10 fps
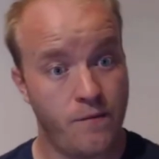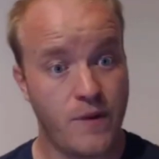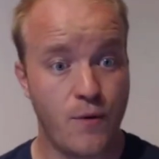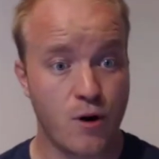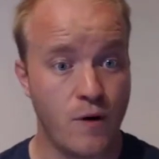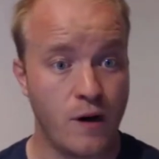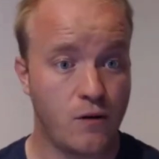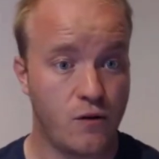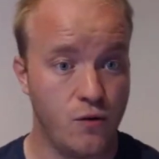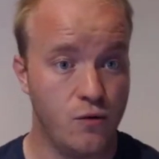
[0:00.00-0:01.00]
Then we're going
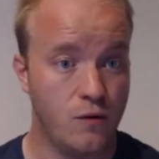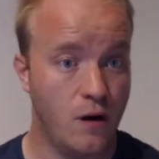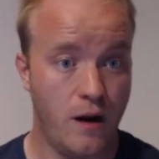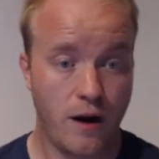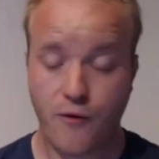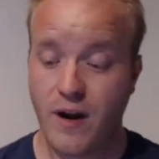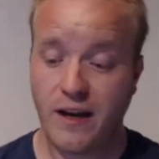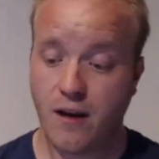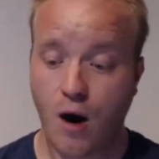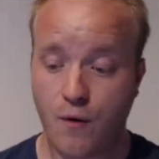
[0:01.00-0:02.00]
to
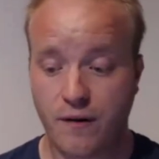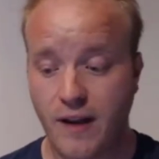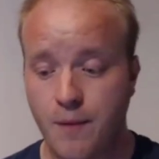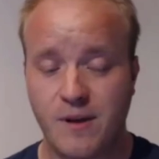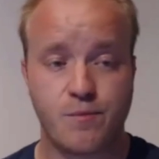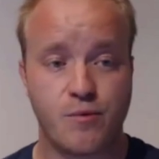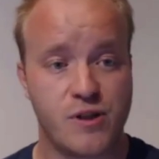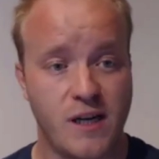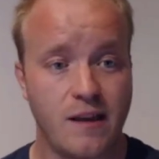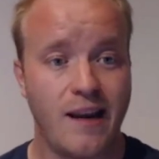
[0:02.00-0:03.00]
create our database
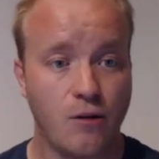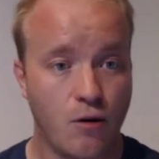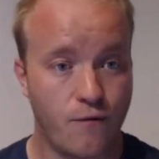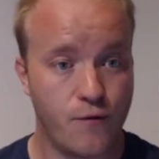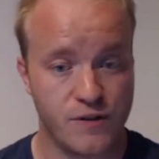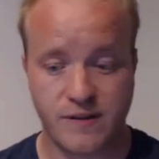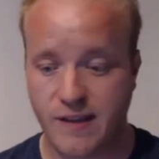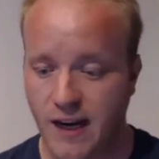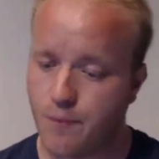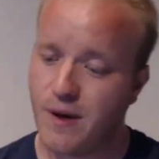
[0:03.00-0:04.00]
project, get our first
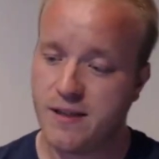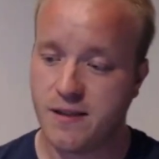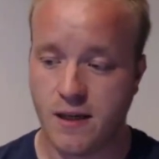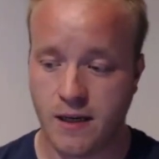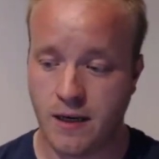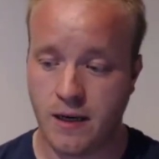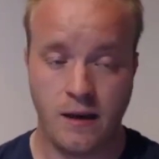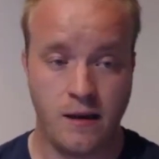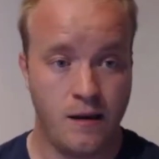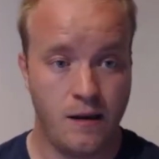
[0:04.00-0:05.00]
database in.
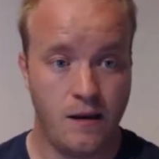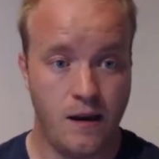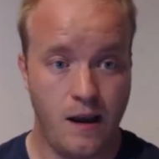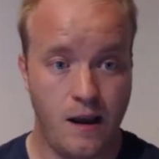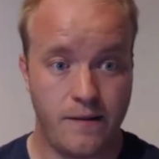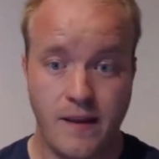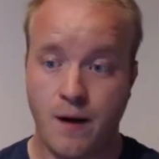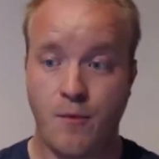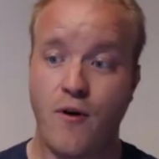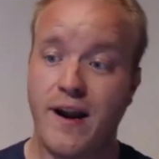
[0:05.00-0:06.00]
Then
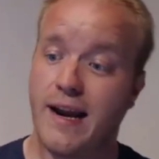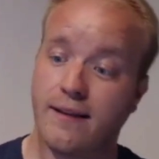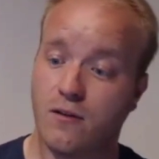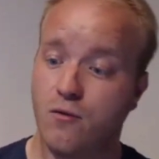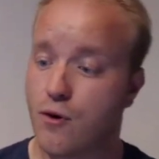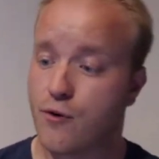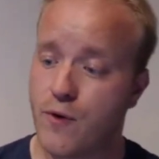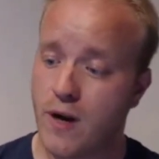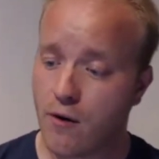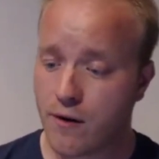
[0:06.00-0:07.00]
I'm already at 2 or
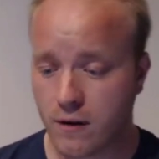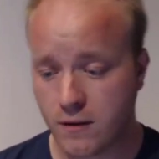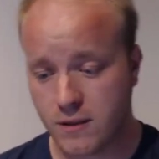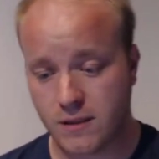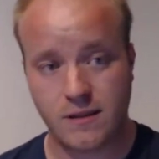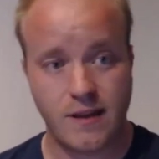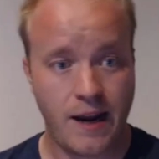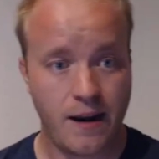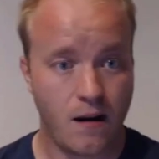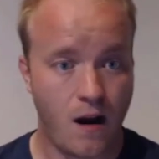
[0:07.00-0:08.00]
3 articles.
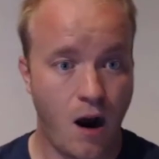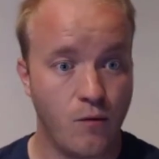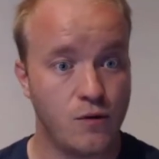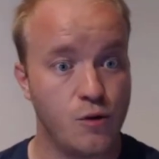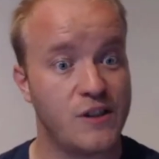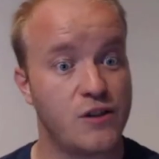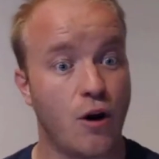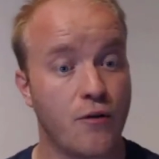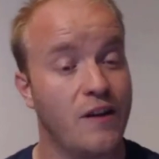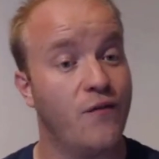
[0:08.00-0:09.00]
Then how do we
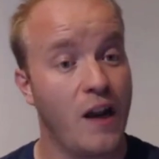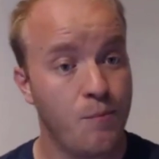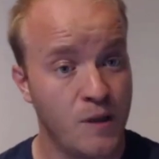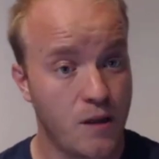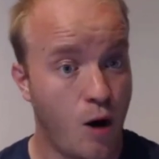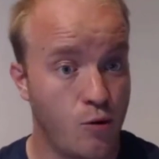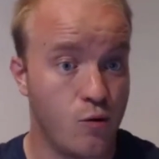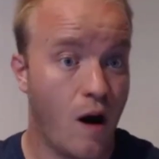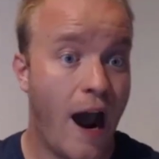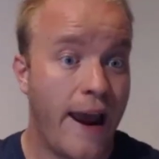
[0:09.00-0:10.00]
start development? How
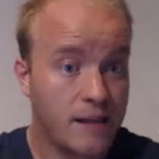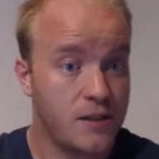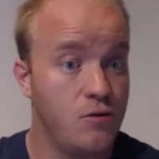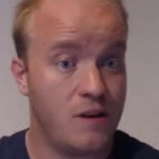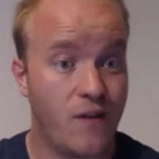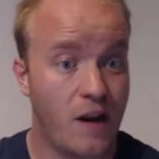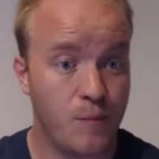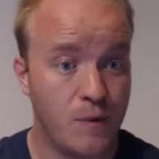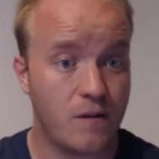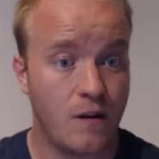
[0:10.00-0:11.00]
do I execute
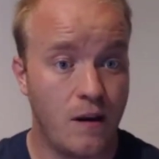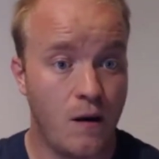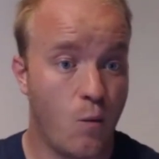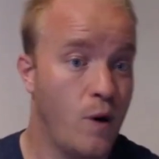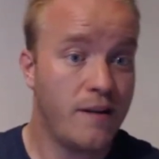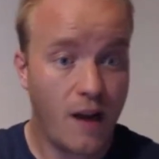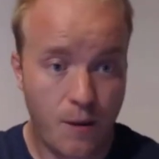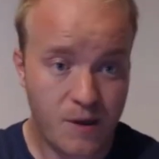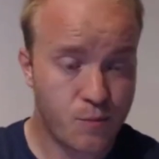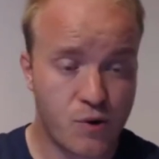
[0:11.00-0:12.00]
development with
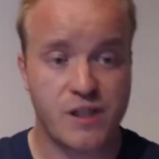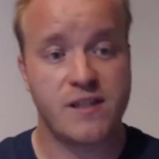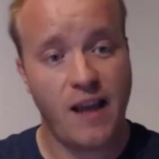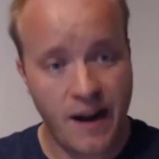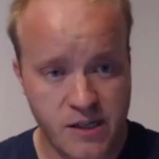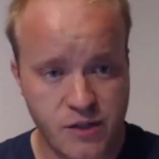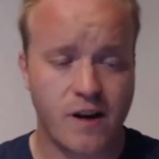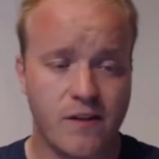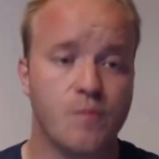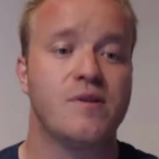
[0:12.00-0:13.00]
database projects and Azure
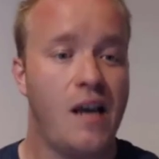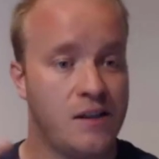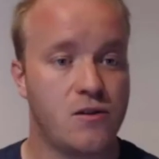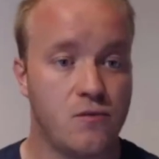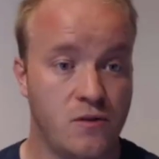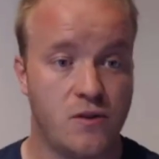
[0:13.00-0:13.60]
DevOps and so on?